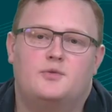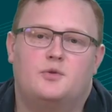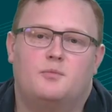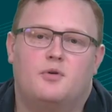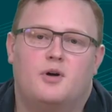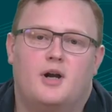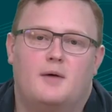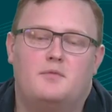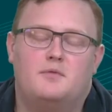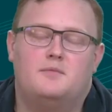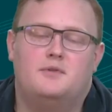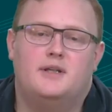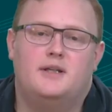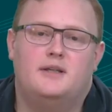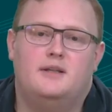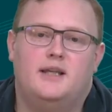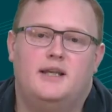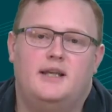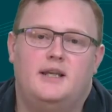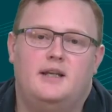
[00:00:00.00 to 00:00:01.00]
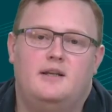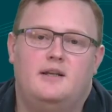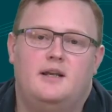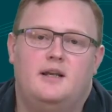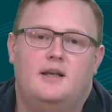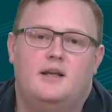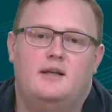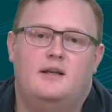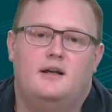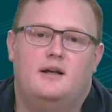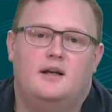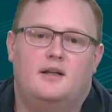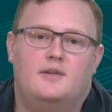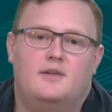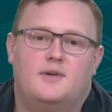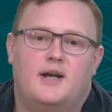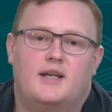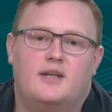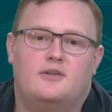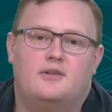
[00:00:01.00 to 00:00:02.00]
will probably lead.
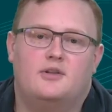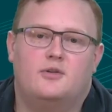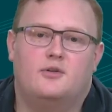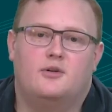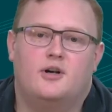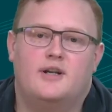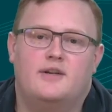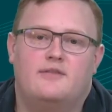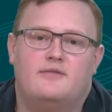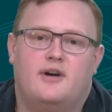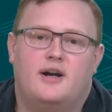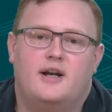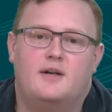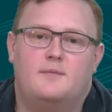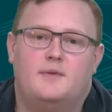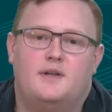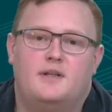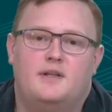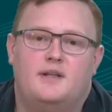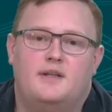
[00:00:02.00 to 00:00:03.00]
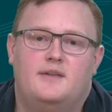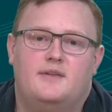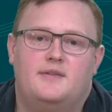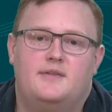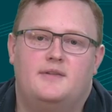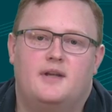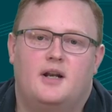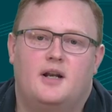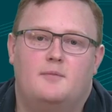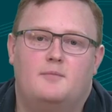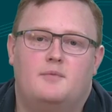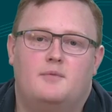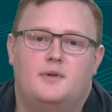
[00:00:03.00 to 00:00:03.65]
The regulatory environment is set up